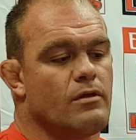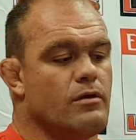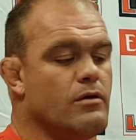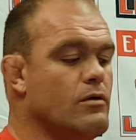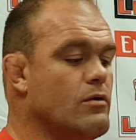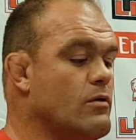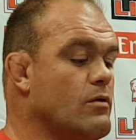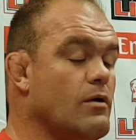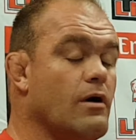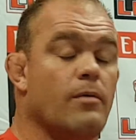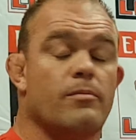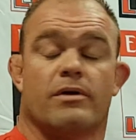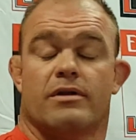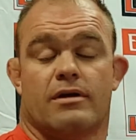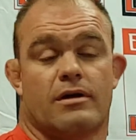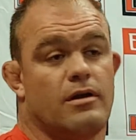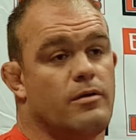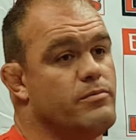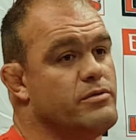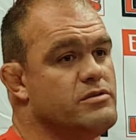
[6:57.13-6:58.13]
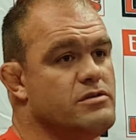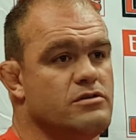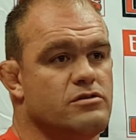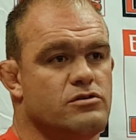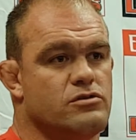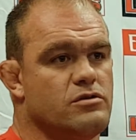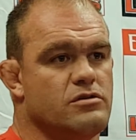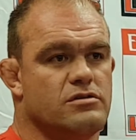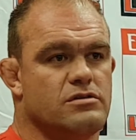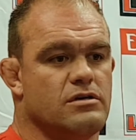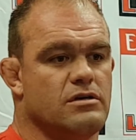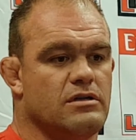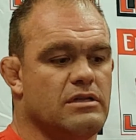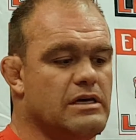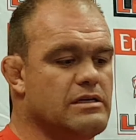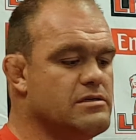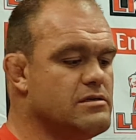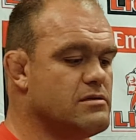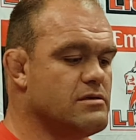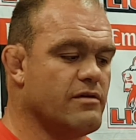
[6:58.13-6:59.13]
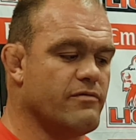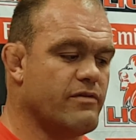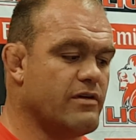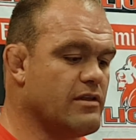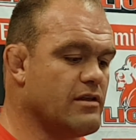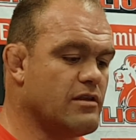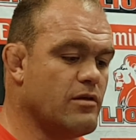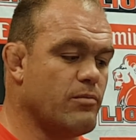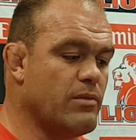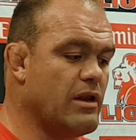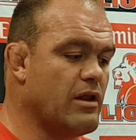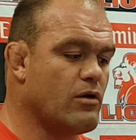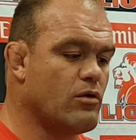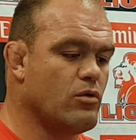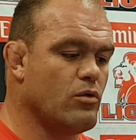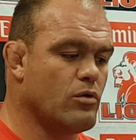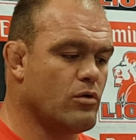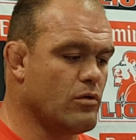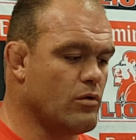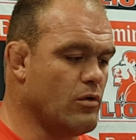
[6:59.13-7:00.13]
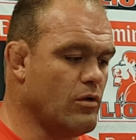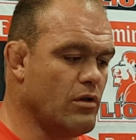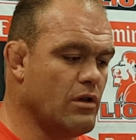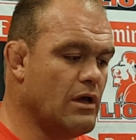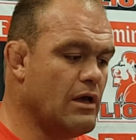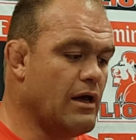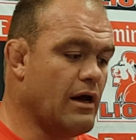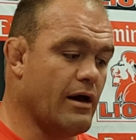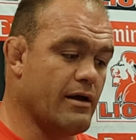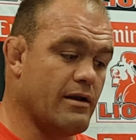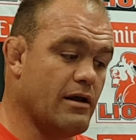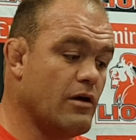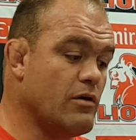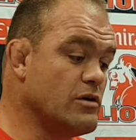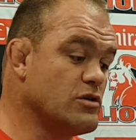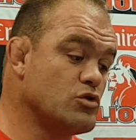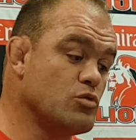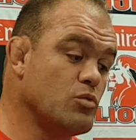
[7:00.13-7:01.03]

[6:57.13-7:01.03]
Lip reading: Yo, I'm not 100% sure, sir. It's something that the medical call. I know he's